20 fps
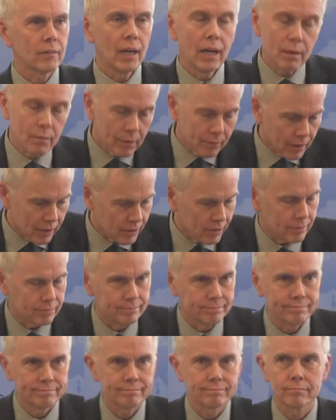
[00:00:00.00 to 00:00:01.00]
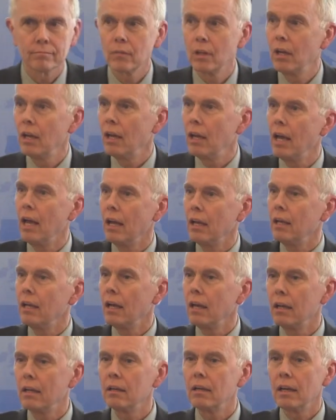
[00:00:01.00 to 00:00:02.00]
Anyway, that's. Uh,
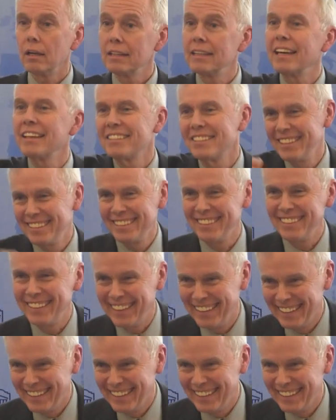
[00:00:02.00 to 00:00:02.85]
yes, sorry.